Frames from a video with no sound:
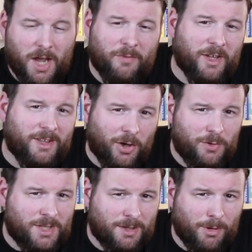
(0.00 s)
If they
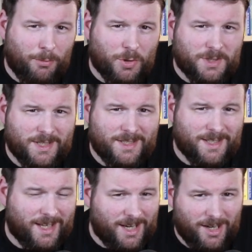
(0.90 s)
don't tick my boxes,
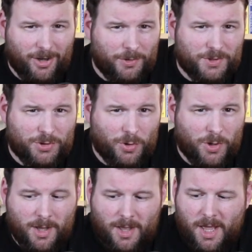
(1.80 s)
they get a low score.